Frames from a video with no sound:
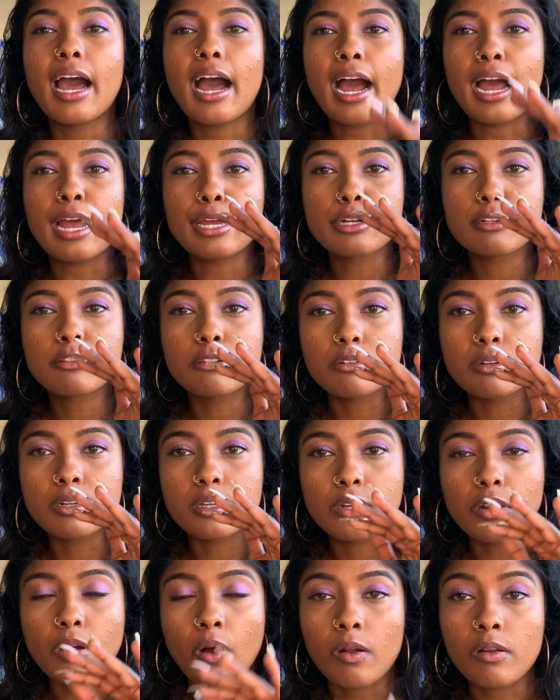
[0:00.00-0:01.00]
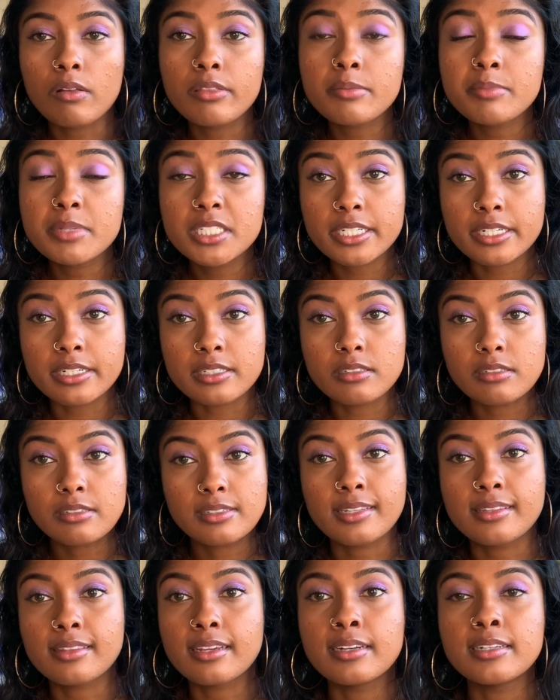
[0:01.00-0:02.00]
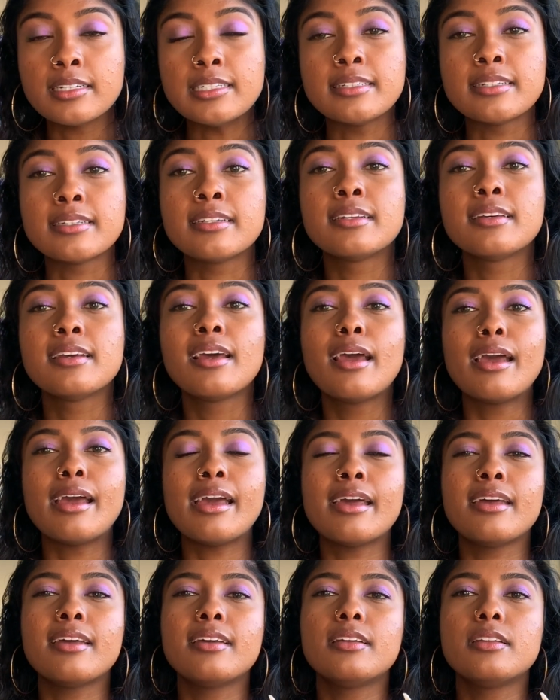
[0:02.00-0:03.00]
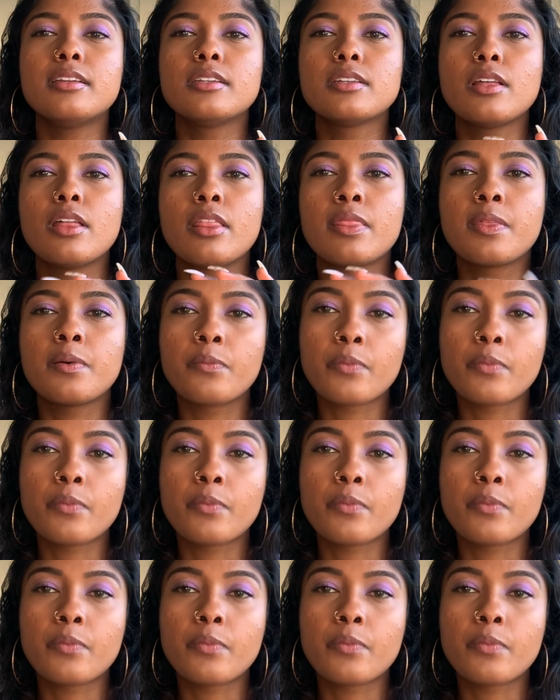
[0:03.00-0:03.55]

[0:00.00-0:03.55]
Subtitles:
I included all the materials that they needed and the